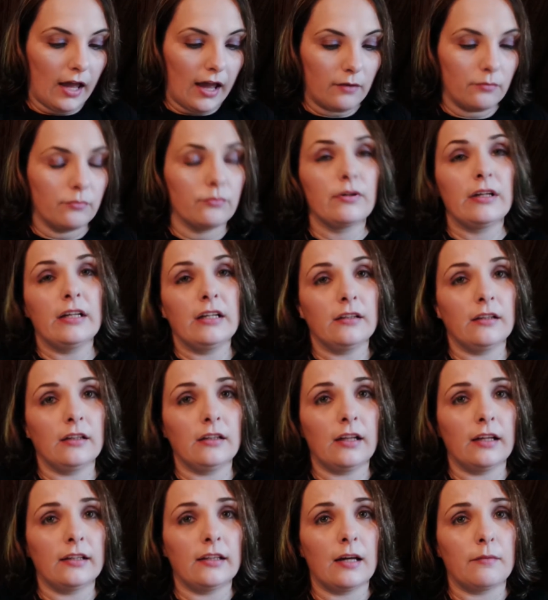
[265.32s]
I really
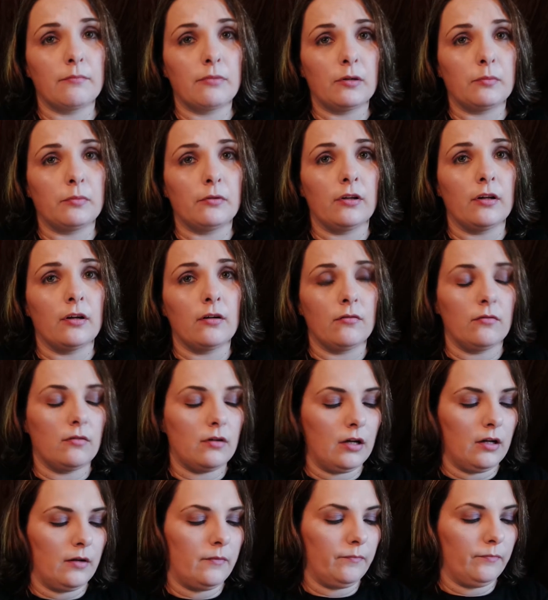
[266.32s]
like that purple though.
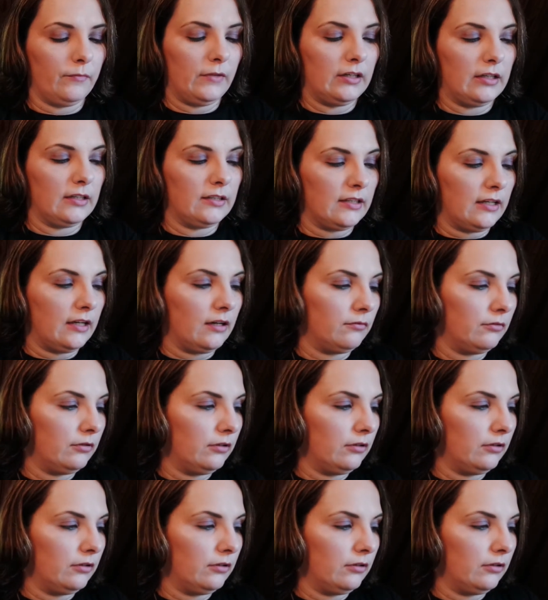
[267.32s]
Like I said,